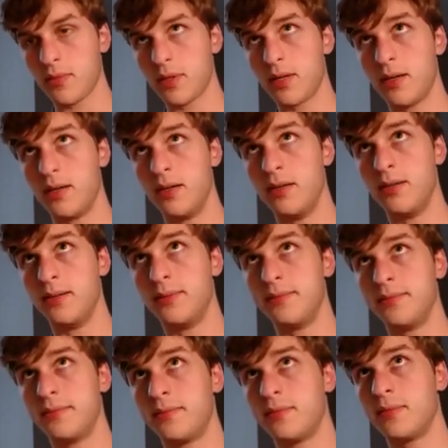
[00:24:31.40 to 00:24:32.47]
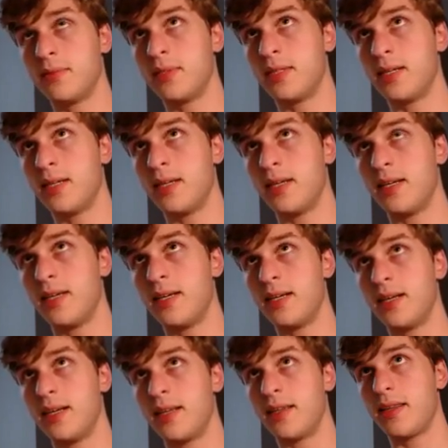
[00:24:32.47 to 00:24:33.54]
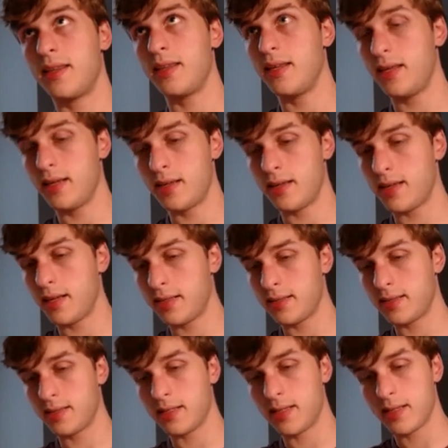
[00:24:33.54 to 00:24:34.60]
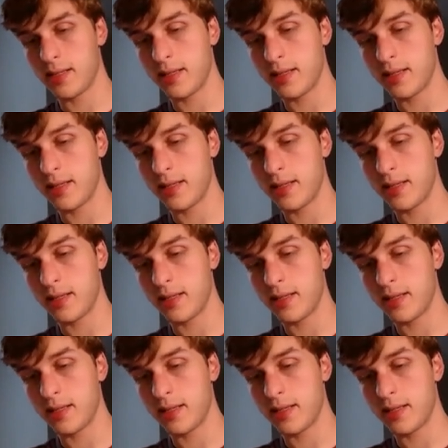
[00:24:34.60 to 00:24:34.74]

Um, and I think that's